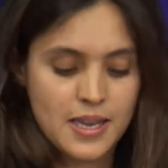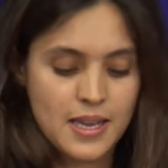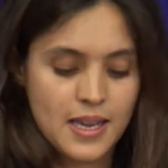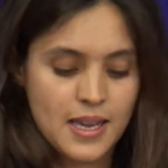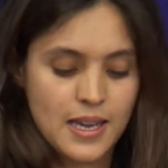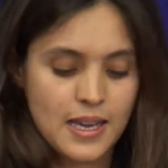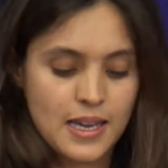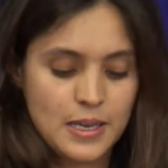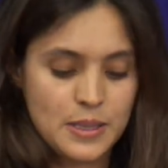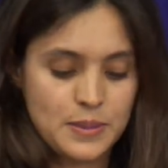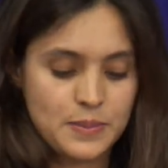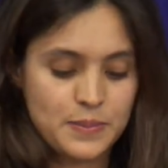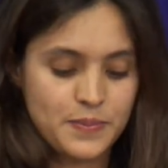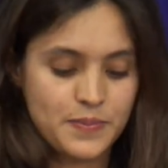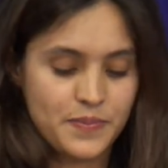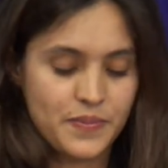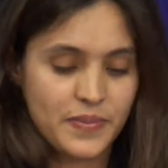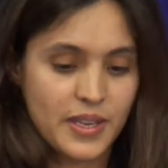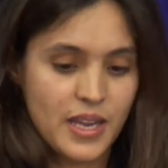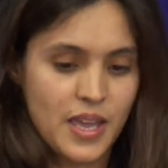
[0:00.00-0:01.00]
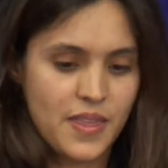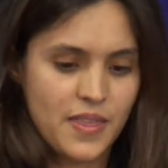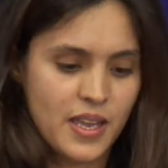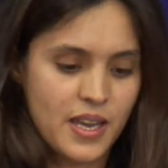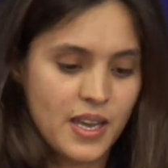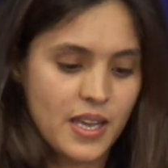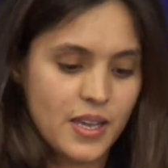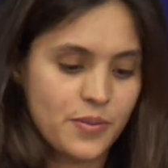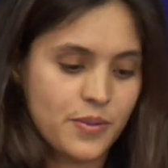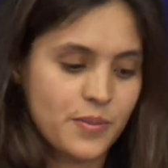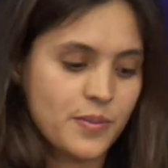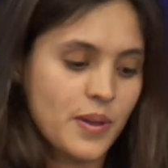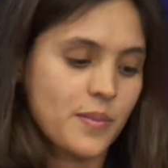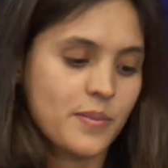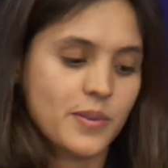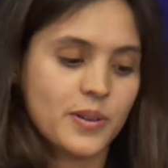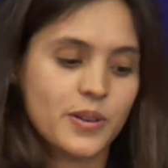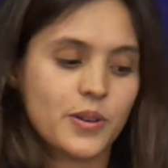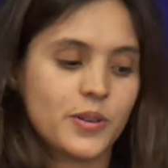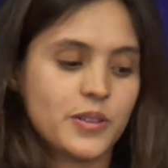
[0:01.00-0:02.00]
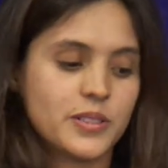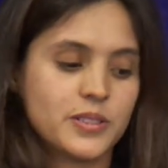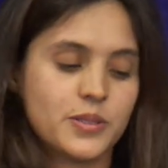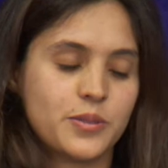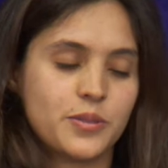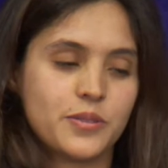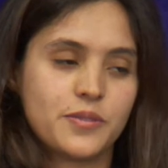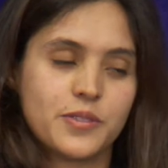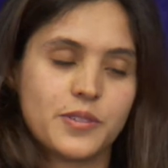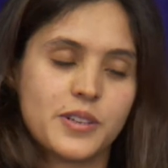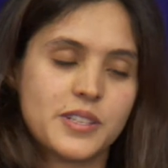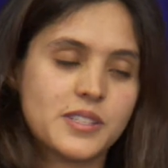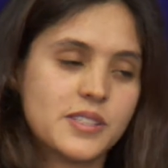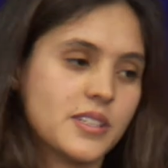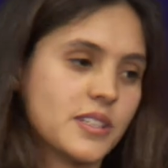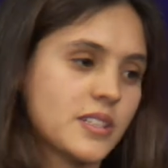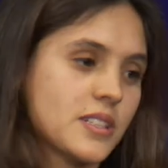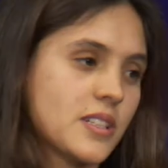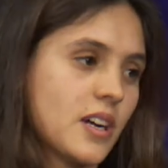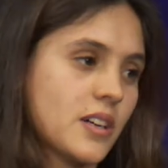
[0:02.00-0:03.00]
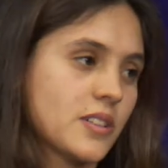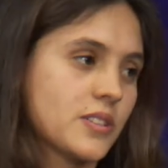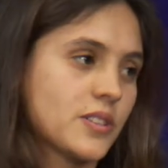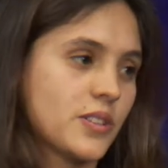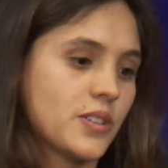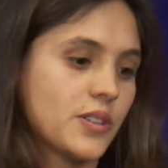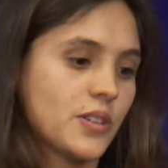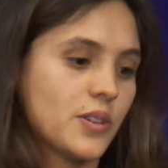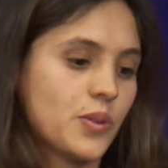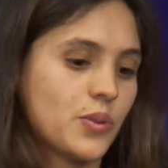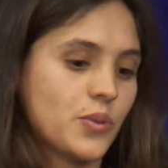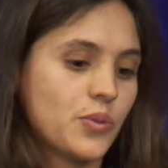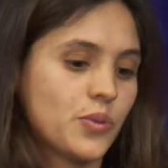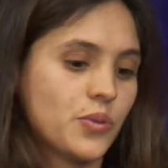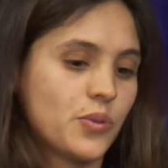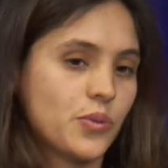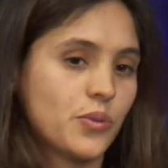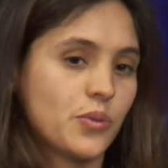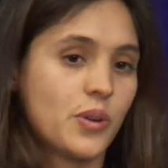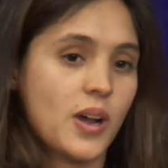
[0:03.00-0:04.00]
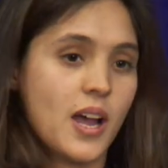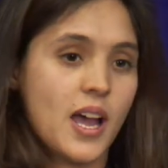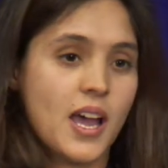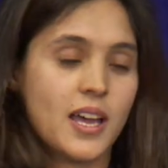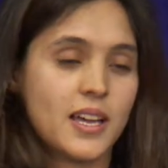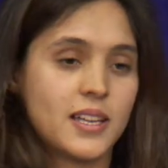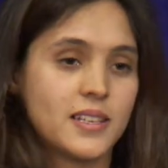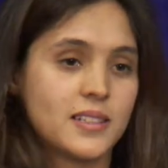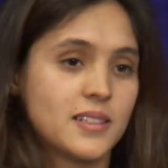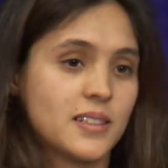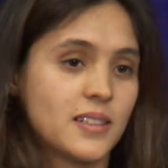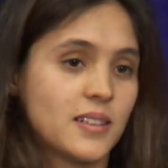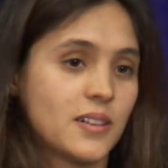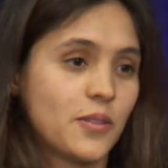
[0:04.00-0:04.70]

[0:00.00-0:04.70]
And then I remember going to a forensic doctor who had